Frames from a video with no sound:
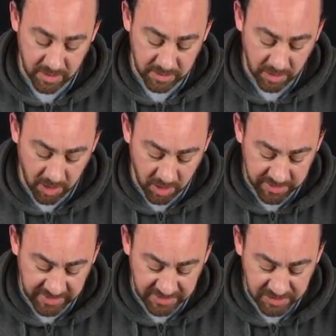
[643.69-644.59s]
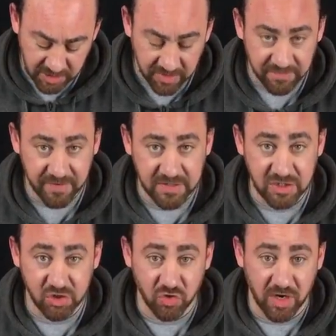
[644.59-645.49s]
And I need certain things
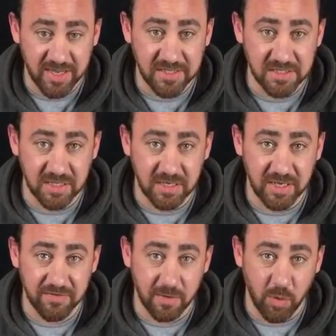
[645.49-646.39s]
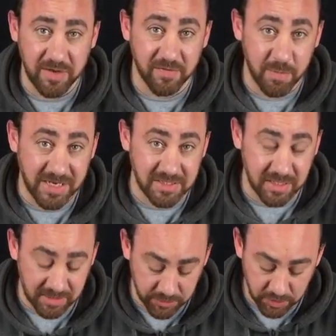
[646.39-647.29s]
to dry instantly. If I'm waiting for
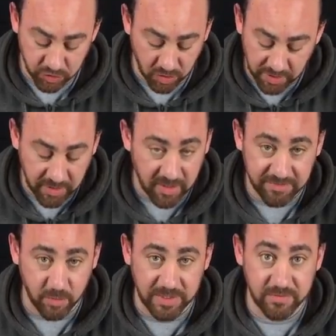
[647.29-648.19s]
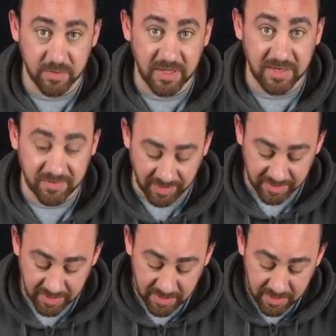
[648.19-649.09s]
plastic glue to dry, I have to wait till the next day.